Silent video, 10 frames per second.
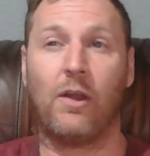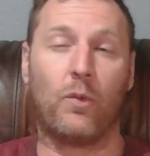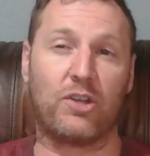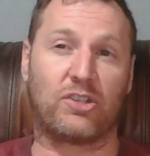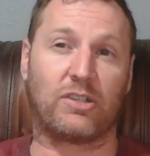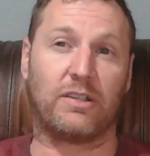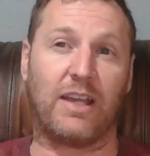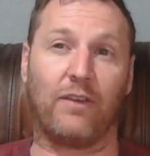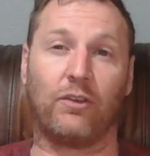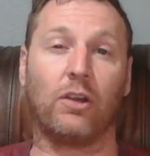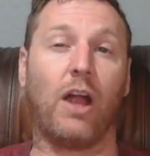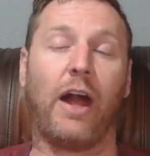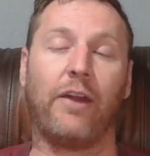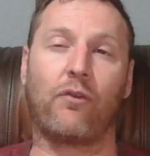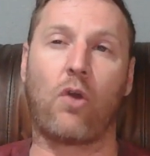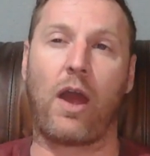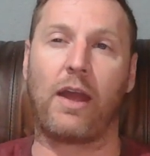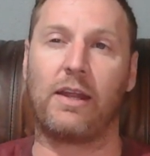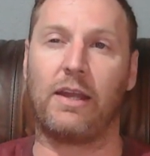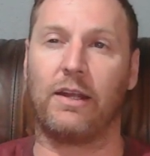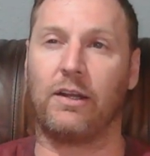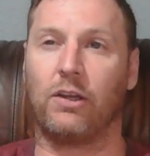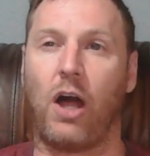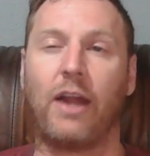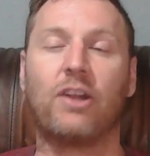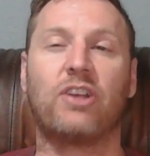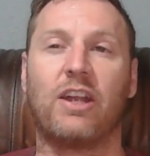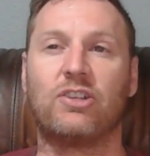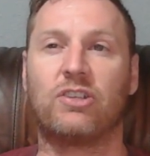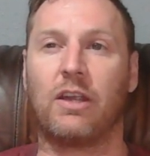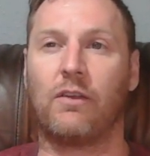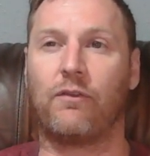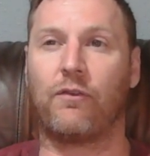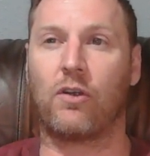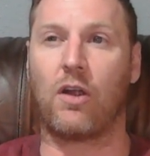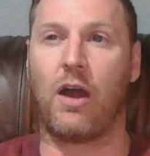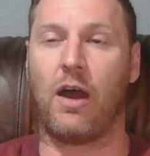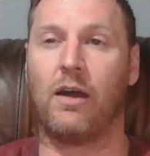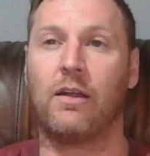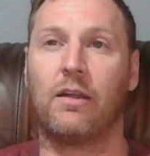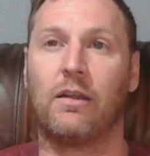which gives a lot of variety and a lot of changing for uh,